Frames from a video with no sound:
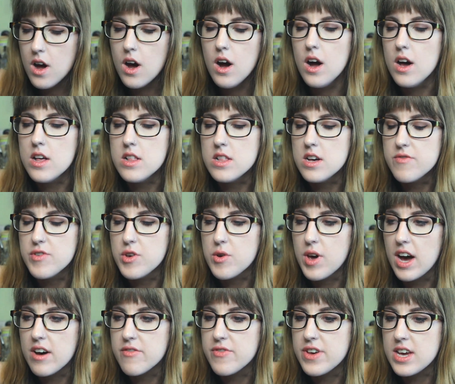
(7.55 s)
I love you,
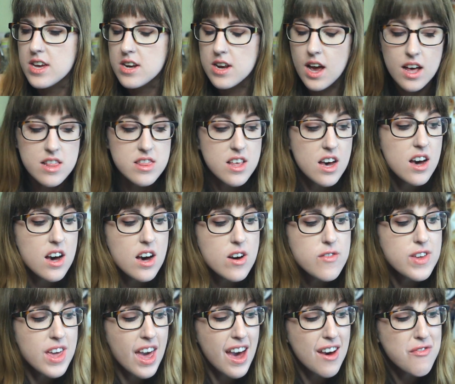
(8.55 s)
caffeine. I
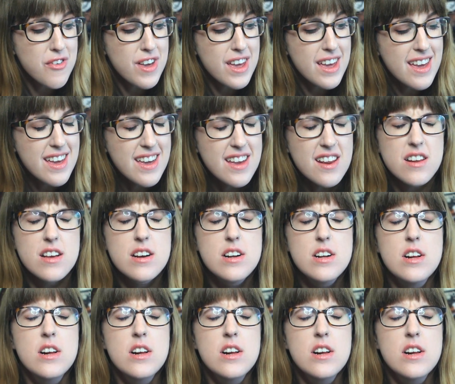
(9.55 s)
love caffeine.